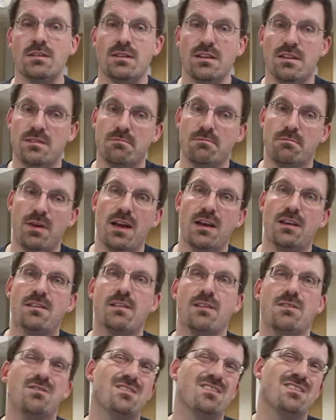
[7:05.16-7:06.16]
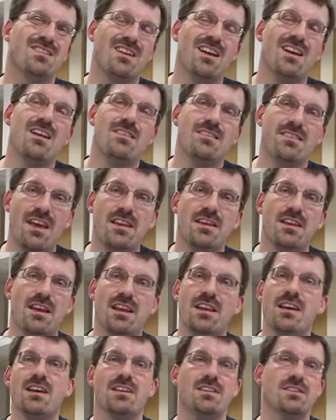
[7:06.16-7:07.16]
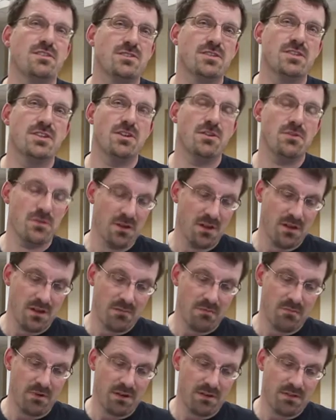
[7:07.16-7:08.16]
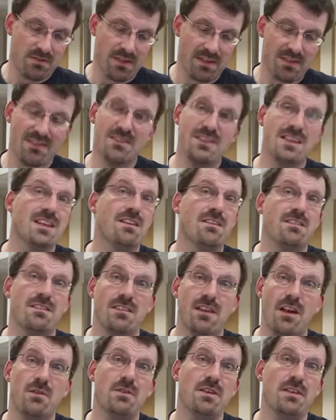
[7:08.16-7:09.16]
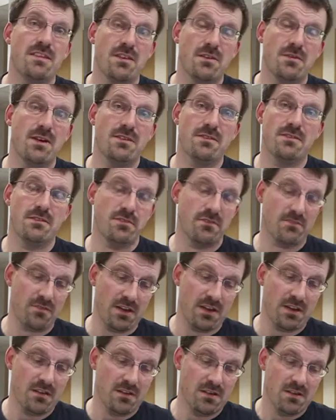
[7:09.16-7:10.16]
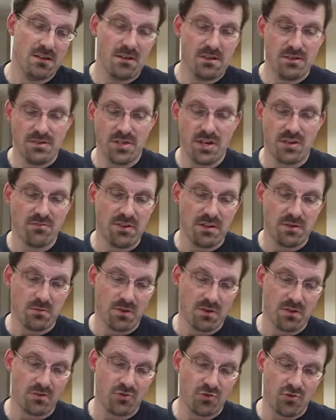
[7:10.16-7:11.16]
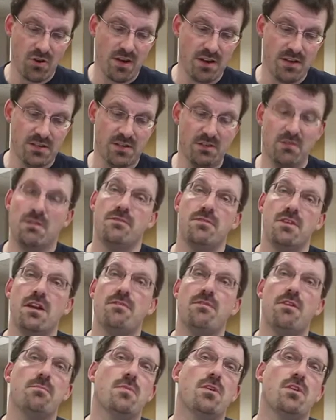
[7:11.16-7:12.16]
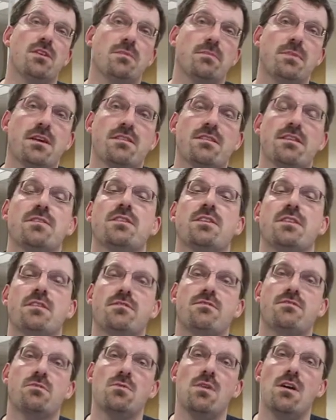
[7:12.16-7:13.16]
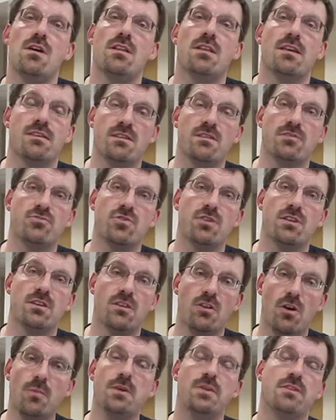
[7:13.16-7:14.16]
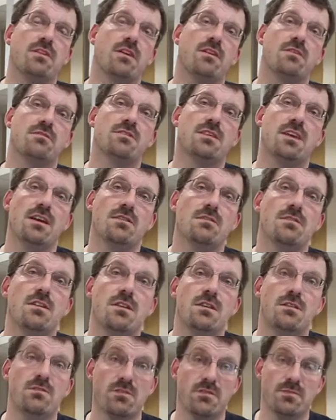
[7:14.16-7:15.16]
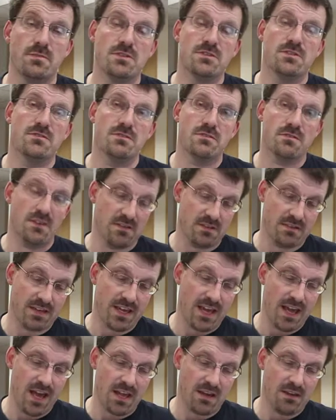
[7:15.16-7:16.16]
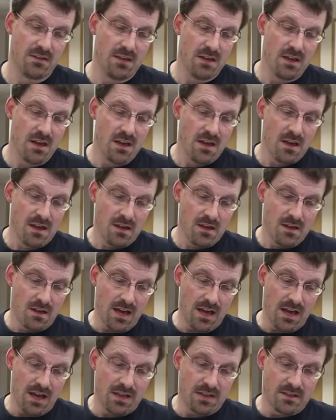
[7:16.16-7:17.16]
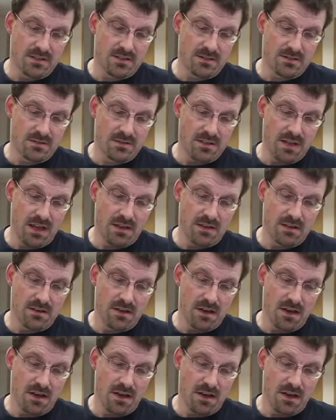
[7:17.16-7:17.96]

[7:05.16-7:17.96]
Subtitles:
listen back, so technically I can do two, but that's still only two out of three. Generally what I'll try and do, if I'm not going to be able to get the notes for a while, is I'll try and copy the notes down, or as much as I can, and then